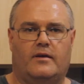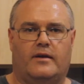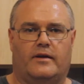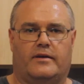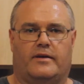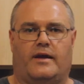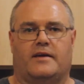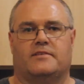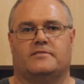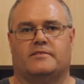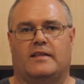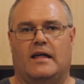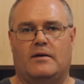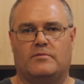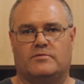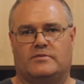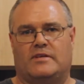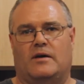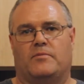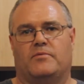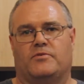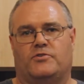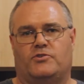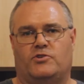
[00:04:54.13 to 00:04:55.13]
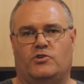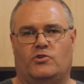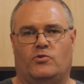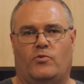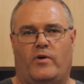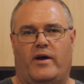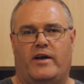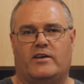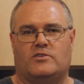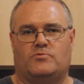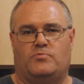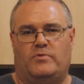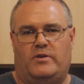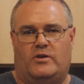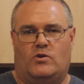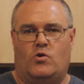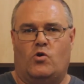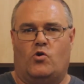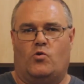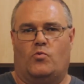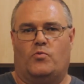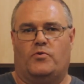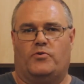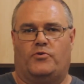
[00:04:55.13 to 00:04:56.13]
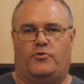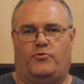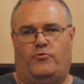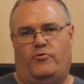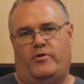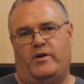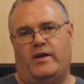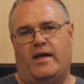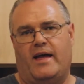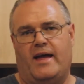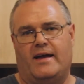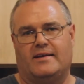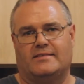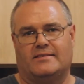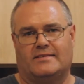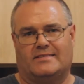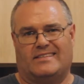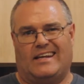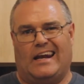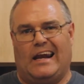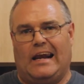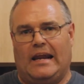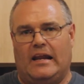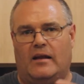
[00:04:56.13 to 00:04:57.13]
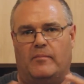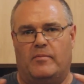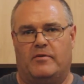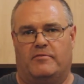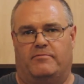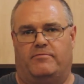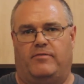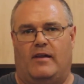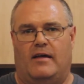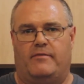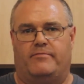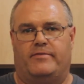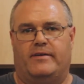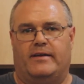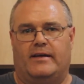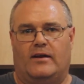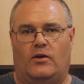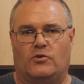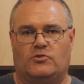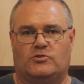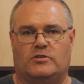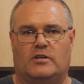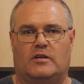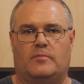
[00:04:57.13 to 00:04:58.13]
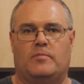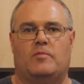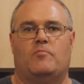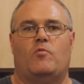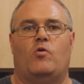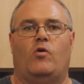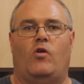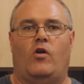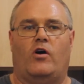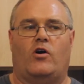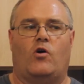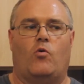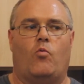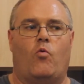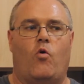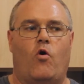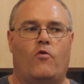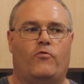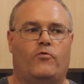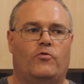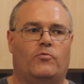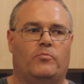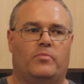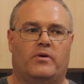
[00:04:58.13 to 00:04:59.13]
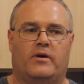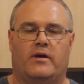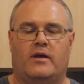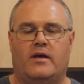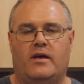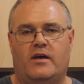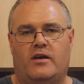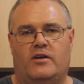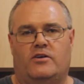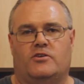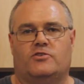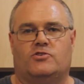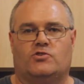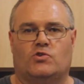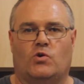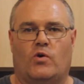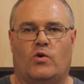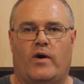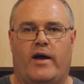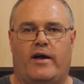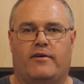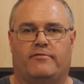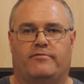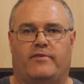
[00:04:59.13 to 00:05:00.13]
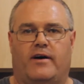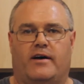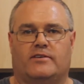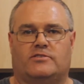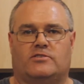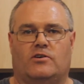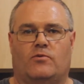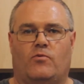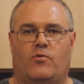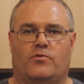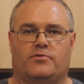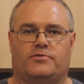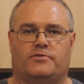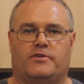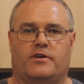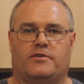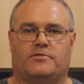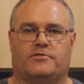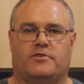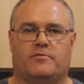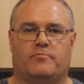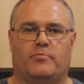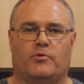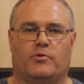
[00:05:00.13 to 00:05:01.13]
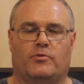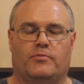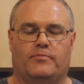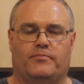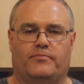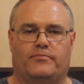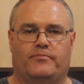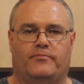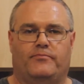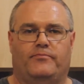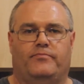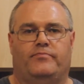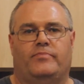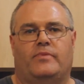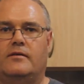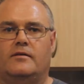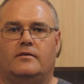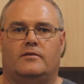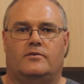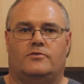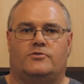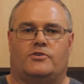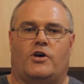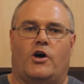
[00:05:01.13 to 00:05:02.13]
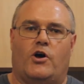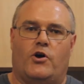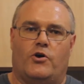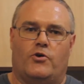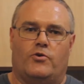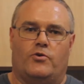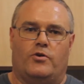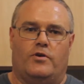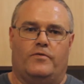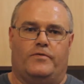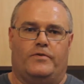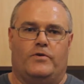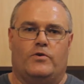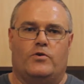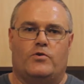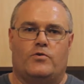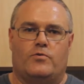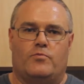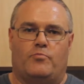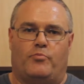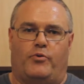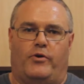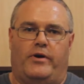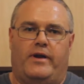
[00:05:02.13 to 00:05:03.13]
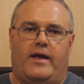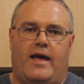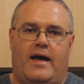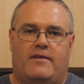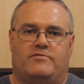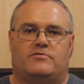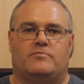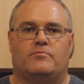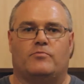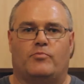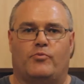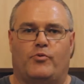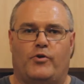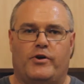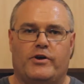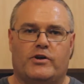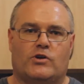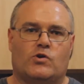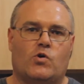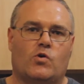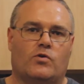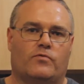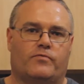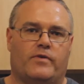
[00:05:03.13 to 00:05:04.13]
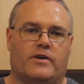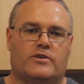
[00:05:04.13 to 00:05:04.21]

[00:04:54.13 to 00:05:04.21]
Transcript: Okay, so that was done with two eggs. When you cook it with three eggs, it's a little bit fluffier and looks a little bit more like a waffle, but you saw how fast that was, so simple. So if you pre have some pre-cooked